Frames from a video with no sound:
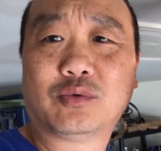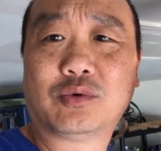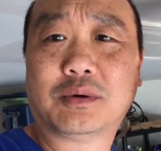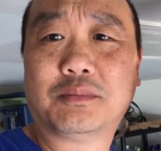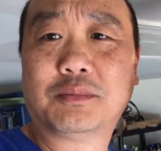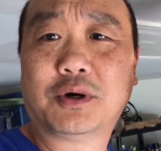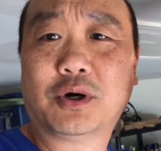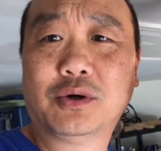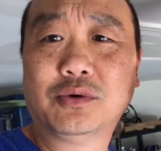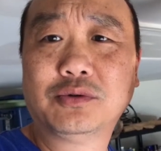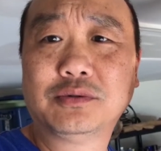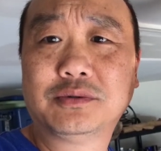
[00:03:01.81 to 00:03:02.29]

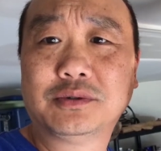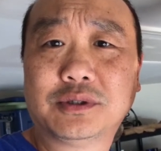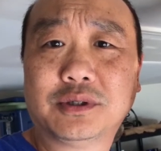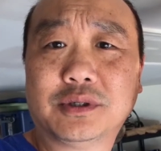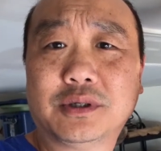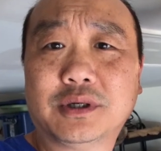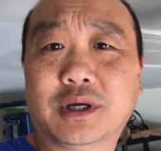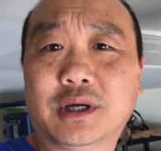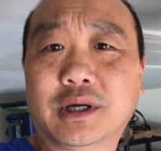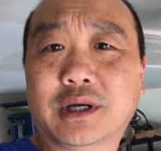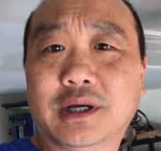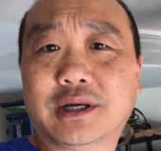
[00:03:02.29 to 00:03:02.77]
remote.
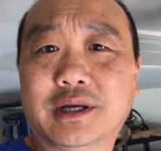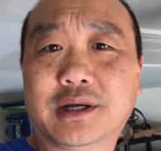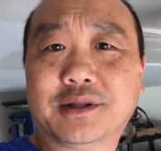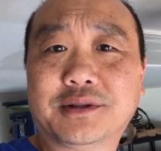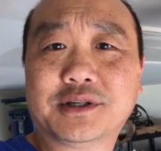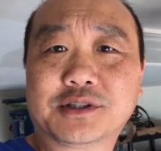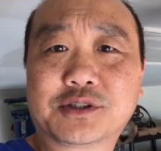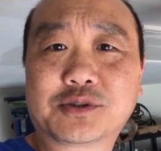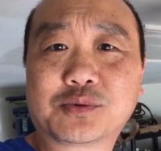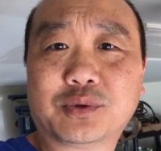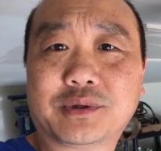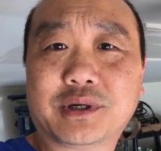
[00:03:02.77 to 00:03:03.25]

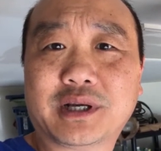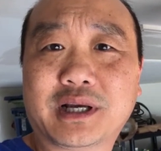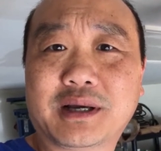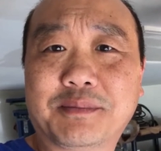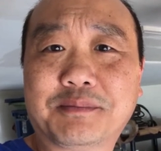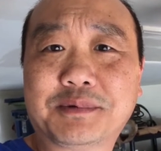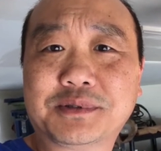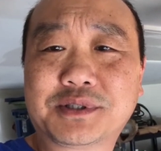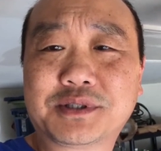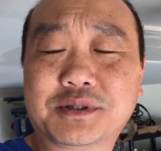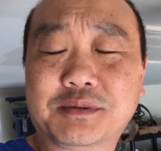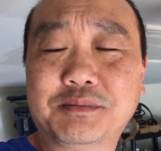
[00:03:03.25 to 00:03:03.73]
This one
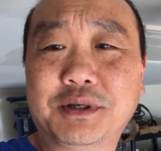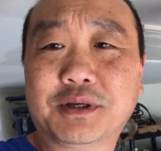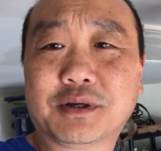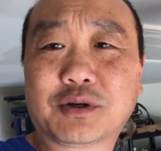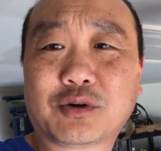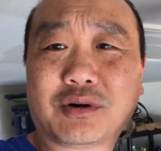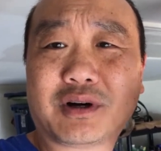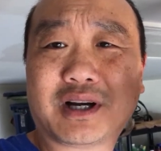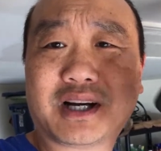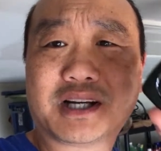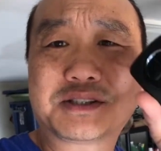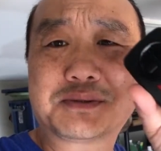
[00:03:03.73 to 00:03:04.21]
happens to be a
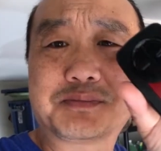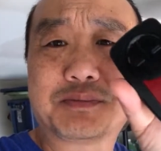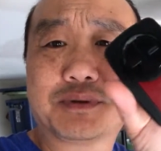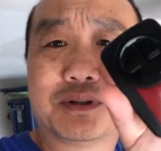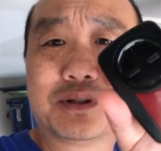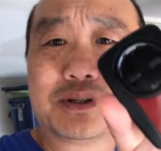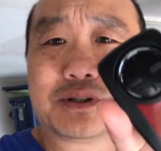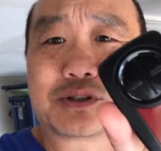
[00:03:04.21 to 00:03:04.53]
Craftsman.